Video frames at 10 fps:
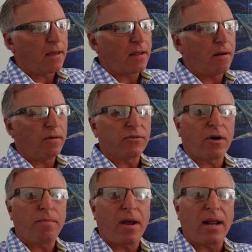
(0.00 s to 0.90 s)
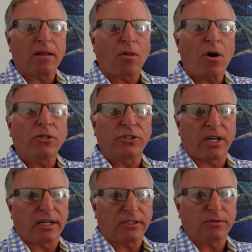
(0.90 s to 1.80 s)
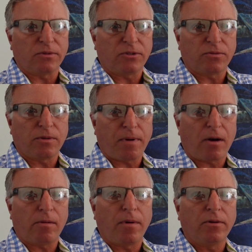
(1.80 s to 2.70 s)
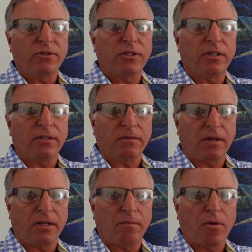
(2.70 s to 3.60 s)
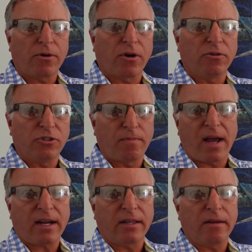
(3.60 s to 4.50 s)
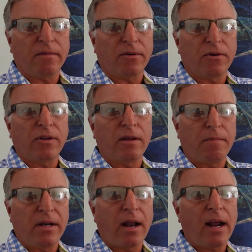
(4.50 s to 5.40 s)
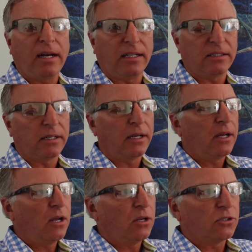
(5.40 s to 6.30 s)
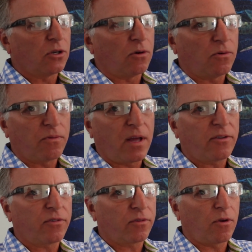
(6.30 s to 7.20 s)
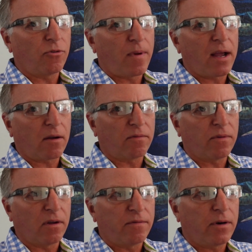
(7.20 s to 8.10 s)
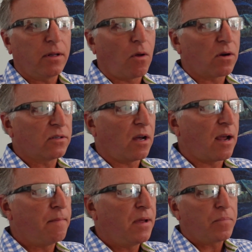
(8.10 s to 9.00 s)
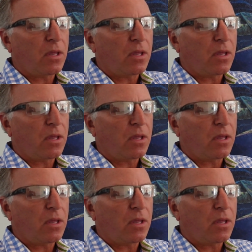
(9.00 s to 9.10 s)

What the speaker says: you know, we started painting large things, which were the power boats and the motor coaches back in the early and mid 90s. So that goes back a very long time.